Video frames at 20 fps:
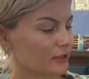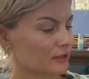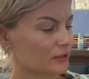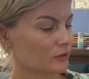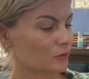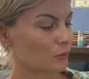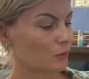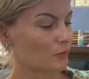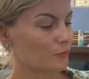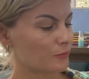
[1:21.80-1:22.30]

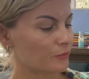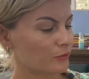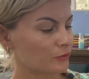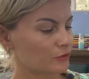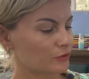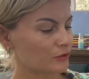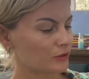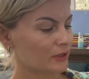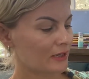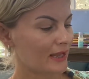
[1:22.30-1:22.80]
we
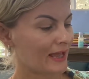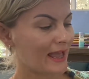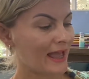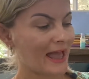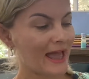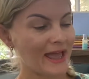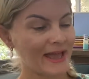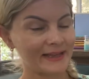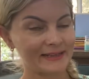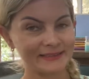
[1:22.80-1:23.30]
put
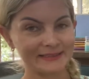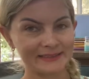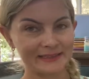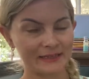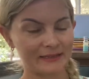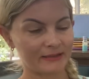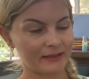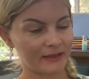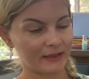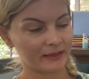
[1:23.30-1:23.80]
s
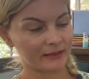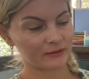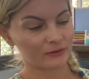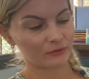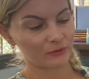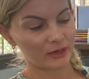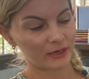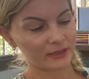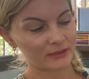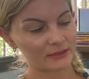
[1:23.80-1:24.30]
in the end,
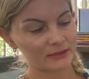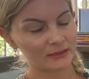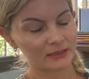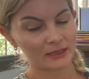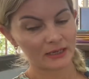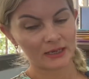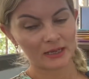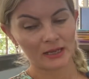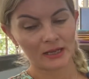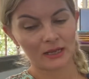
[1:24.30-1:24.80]
right?
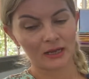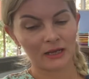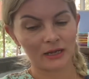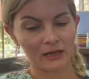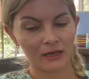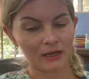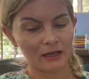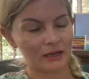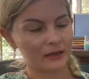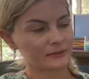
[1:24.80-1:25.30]

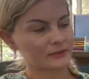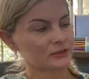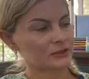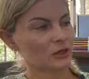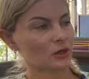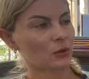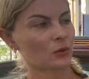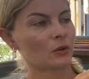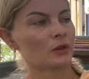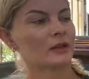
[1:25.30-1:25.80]

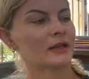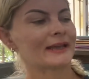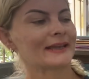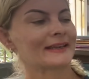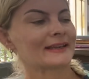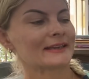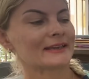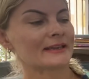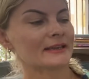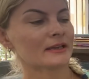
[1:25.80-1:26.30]
So like
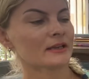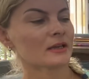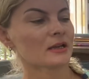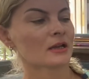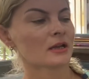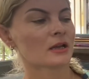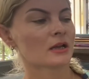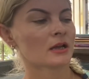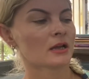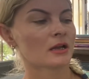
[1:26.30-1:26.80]
he,
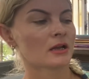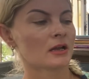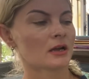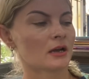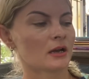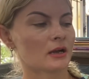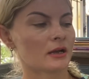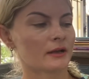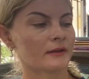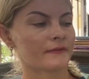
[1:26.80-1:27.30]

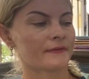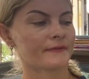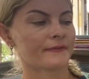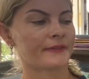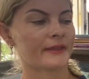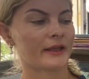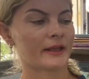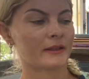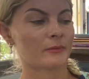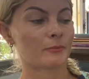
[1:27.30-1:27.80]
and
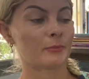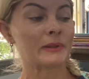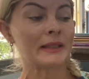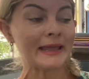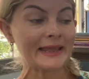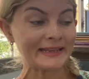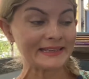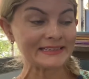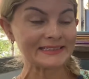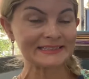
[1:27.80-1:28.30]
then
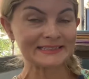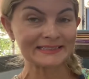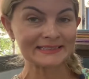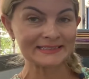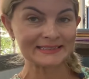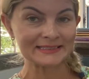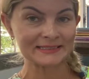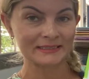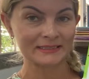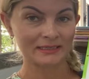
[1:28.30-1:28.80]

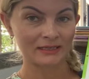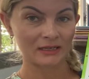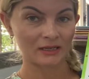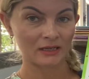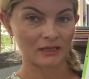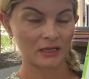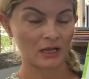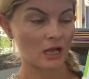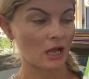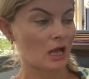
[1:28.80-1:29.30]
place,
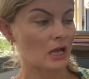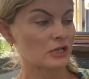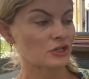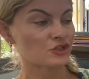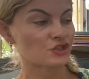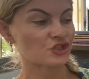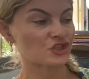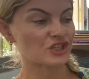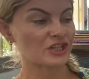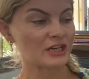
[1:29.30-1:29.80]

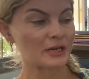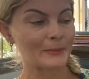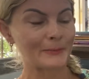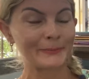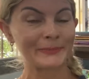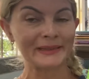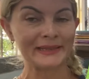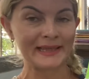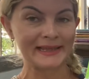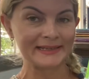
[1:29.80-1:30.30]
she
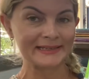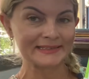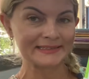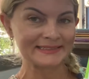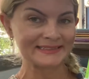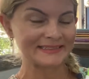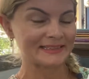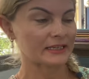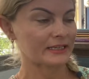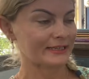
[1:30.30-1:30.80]

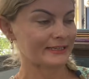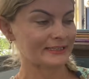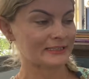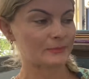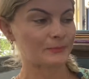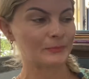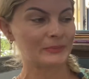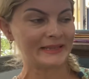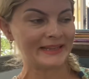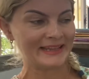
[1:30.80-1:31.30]
plays, it
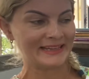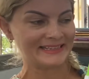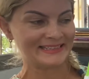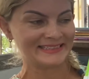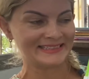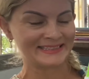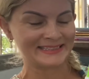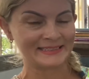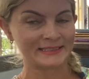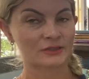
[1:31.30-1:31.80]

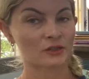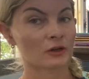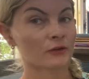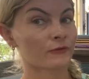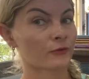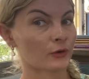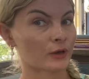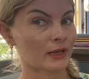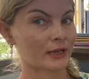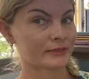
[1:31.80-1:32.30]
plays. Don't
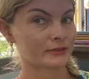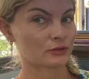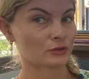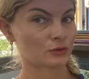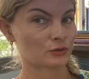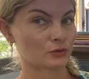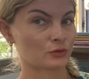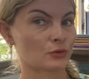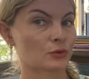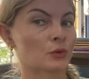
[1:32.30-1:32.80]
forget
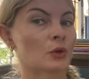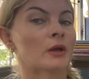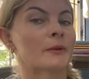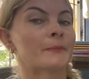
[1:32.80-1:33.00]
to